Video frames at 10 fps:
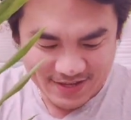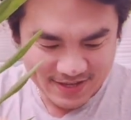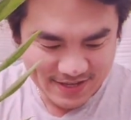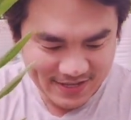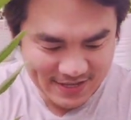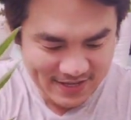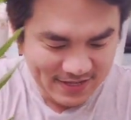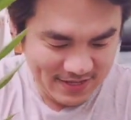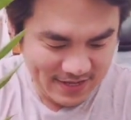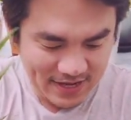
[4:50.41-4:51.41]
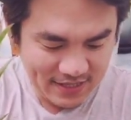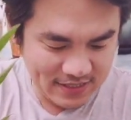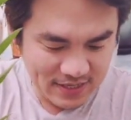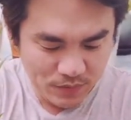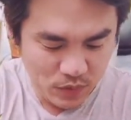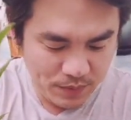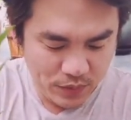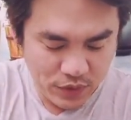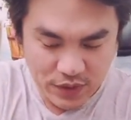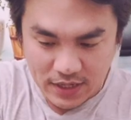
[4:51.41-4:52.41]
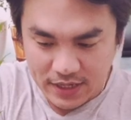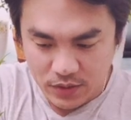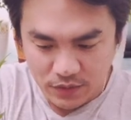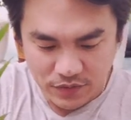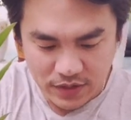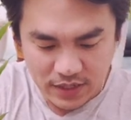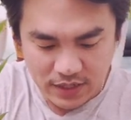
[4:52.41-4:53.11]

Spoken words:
And add some more perlite over here.